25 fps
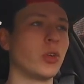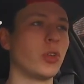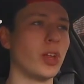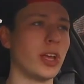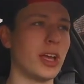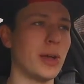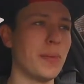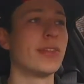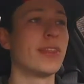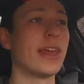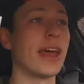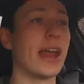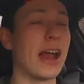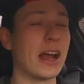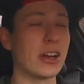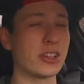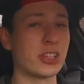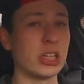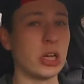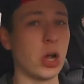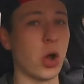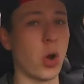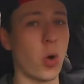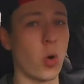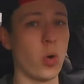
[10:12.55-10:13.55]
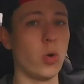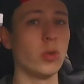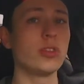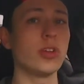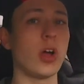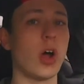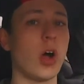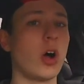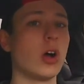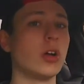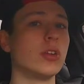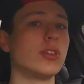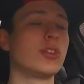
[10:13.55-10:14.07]
clip that actually holds
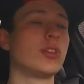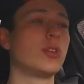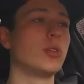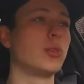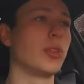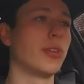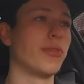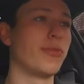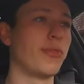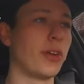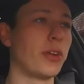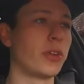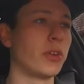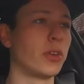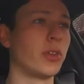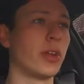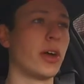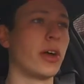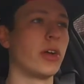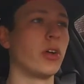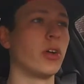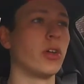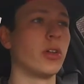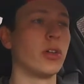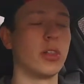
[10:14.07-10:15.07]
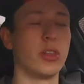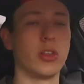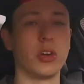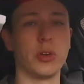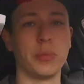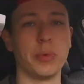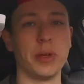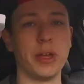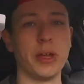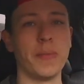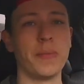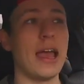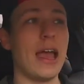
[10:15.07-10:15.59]
onto the fender liner a little
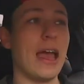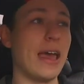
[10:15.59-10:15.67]
bit,